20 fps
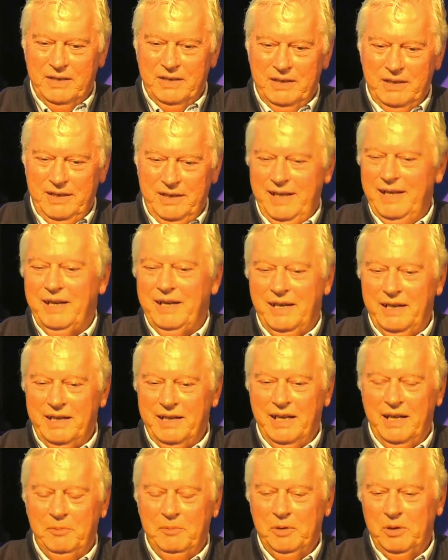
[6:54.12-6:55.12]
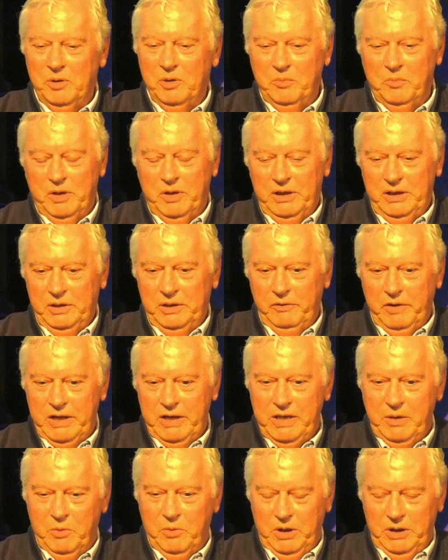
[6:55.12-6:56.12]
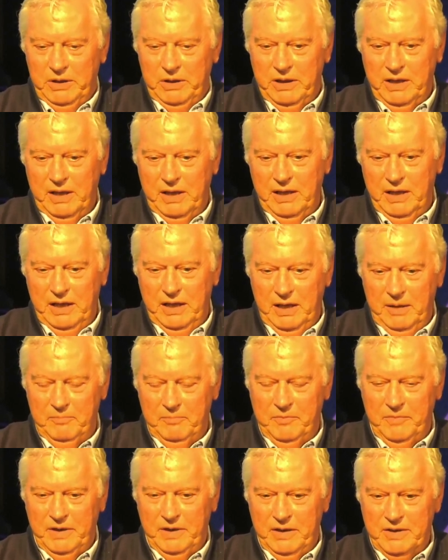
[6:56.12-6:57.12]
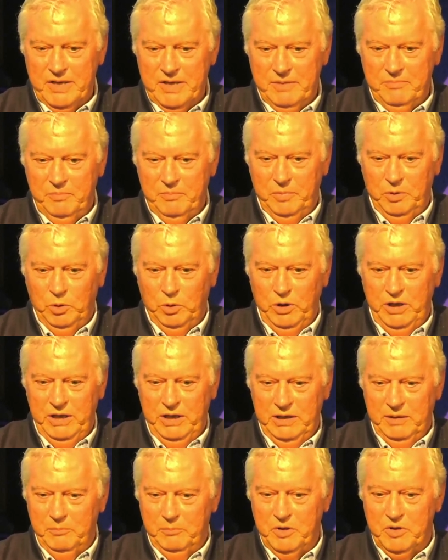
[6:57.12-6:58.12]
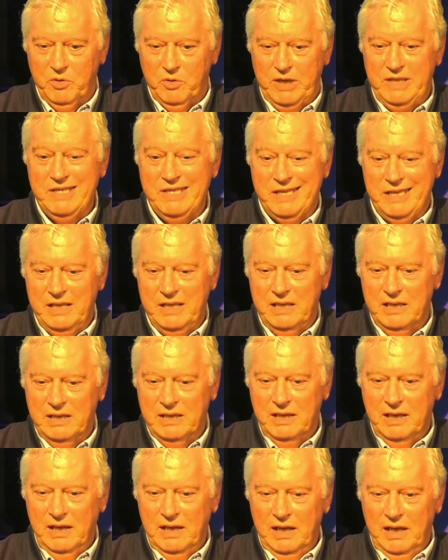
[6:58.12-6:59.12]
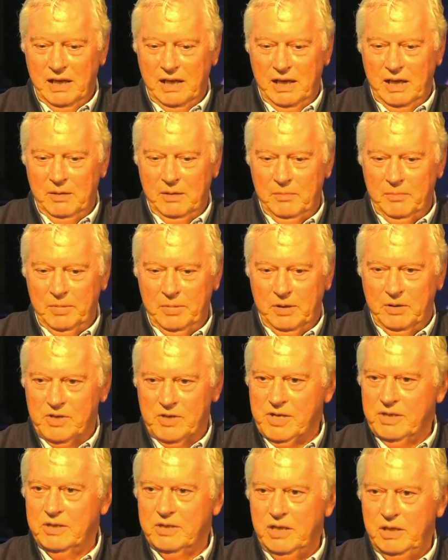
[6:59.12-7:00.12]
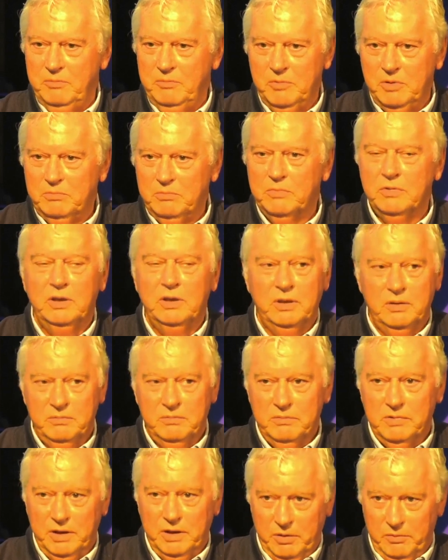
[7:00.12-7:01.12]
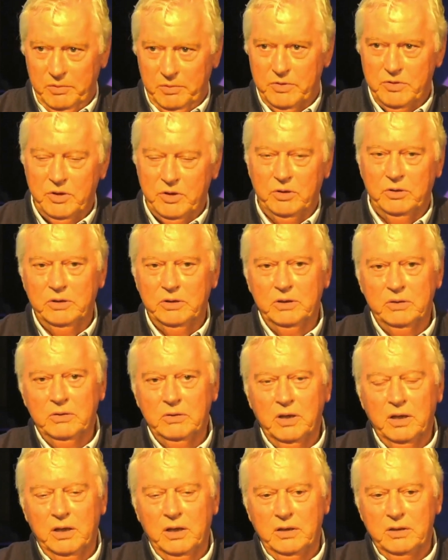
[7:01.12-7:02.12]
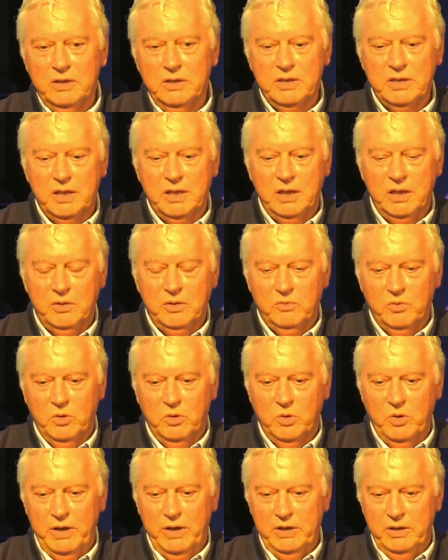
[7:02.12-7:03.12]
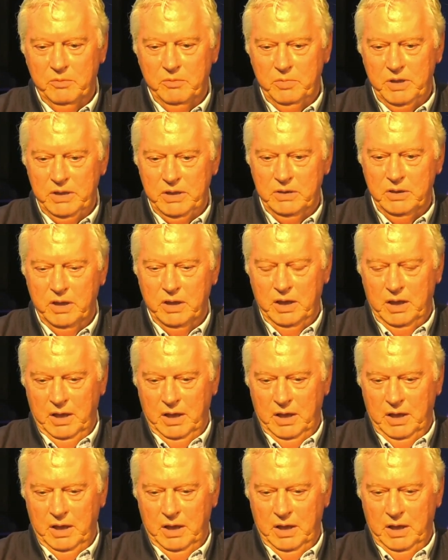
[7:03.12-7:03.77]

uh, yeah, I came along beginning of '81. Um, I was employee number 20 uh, because the team that you know, John and, and uh, Rory that had been